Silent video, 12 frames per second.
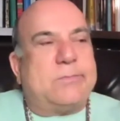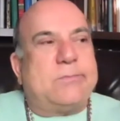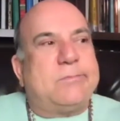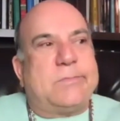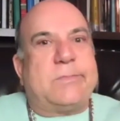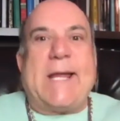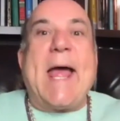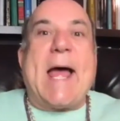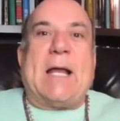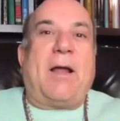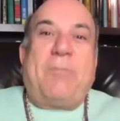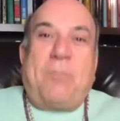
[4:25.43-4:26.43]
yeah, I
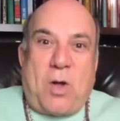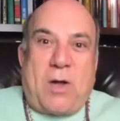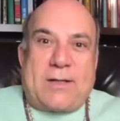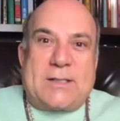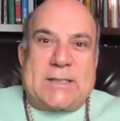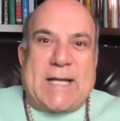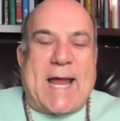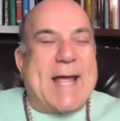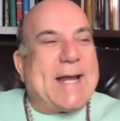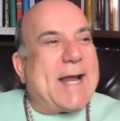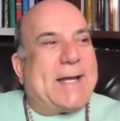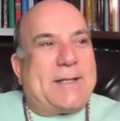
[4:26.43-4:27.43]
love books,
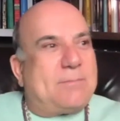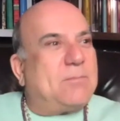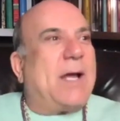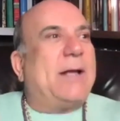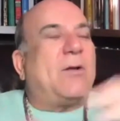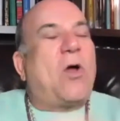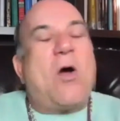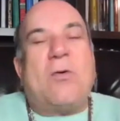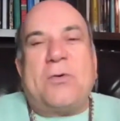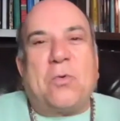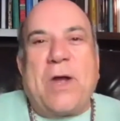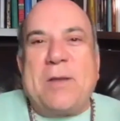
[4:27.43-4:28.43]
and I
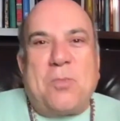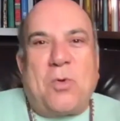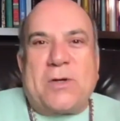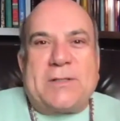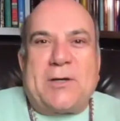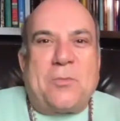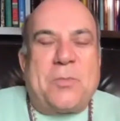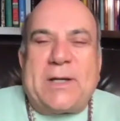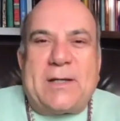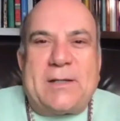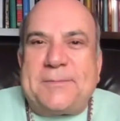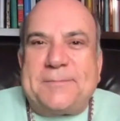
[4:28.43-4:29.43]
long to write books that'll
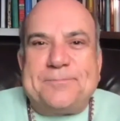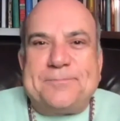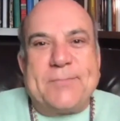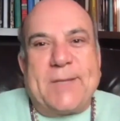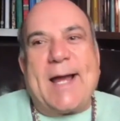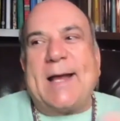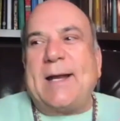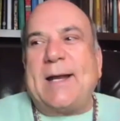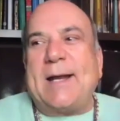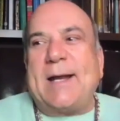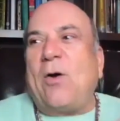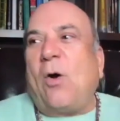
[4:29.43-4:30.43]
be, God, I
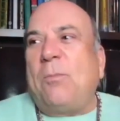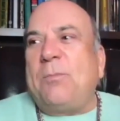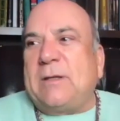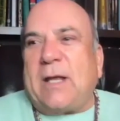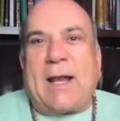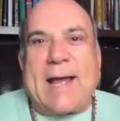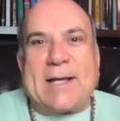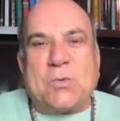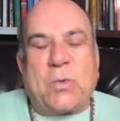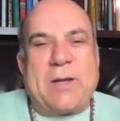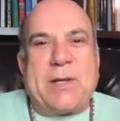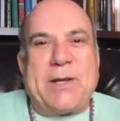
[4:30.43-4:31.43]
hope that they last
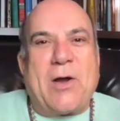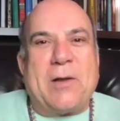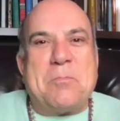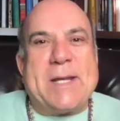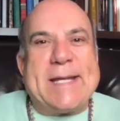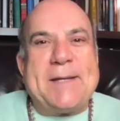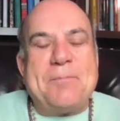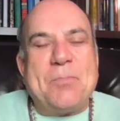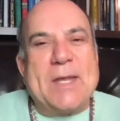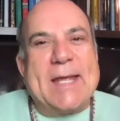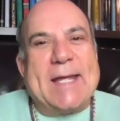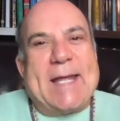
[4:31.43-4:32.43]
way beyond me,
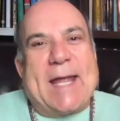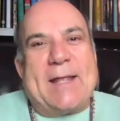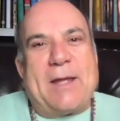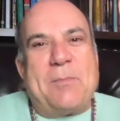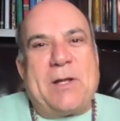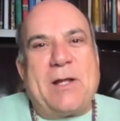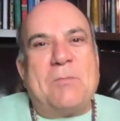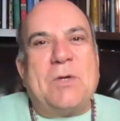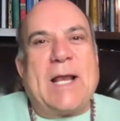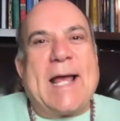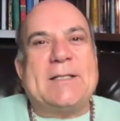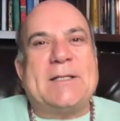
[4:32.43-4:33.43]
and they become
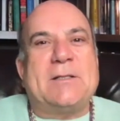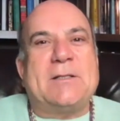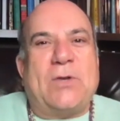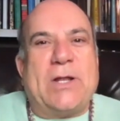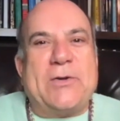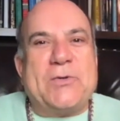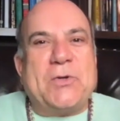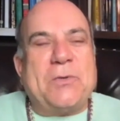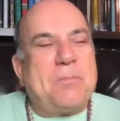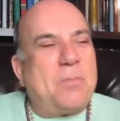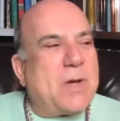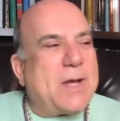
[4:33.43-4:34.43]
classics of
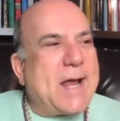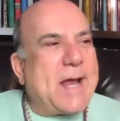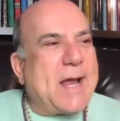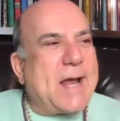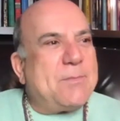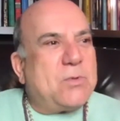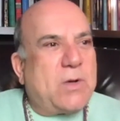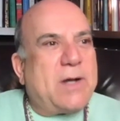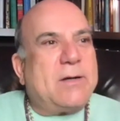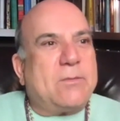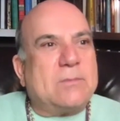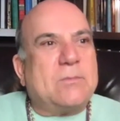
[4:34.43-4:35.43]
literature. But I'm trying
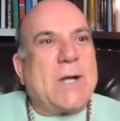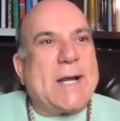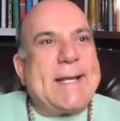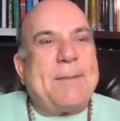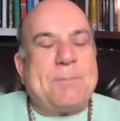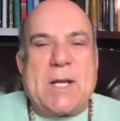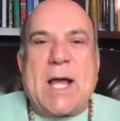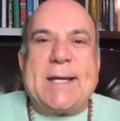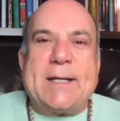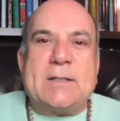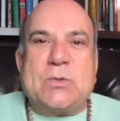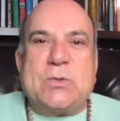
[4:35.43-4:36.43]
to write
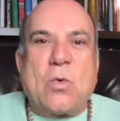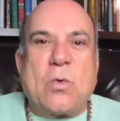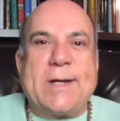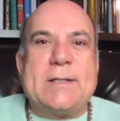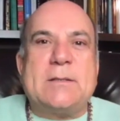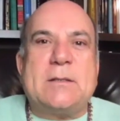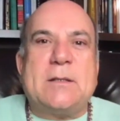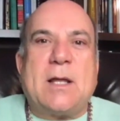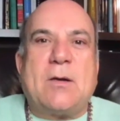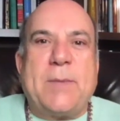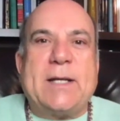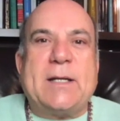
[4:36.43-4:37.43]
hypnotic stories
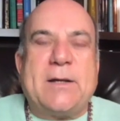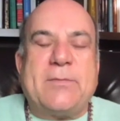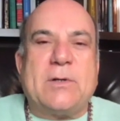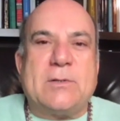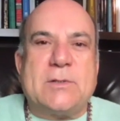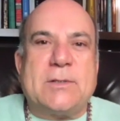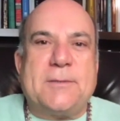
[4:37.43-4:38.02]
that'll make a difference.